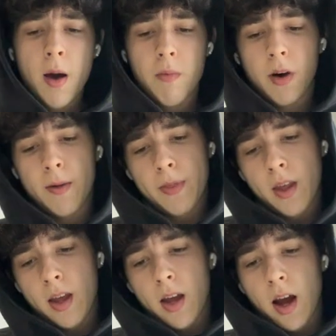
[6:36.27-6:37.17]
But
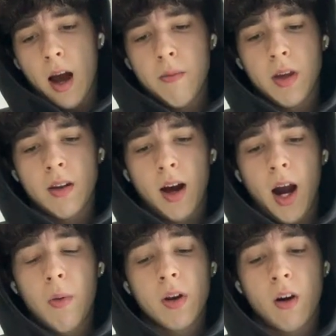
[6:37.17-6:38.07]
I mean, I
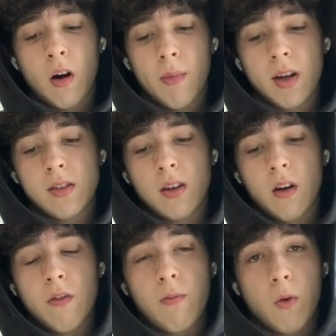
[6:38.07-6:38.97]
would call
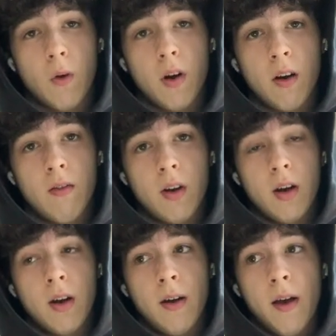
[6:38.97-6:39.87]
myself more of
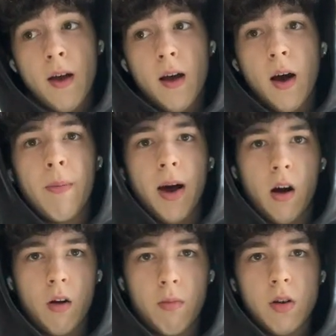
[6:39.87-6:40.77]
a
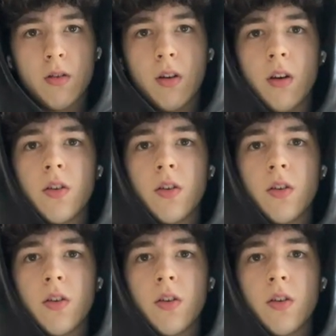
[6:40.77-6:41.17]
power builder.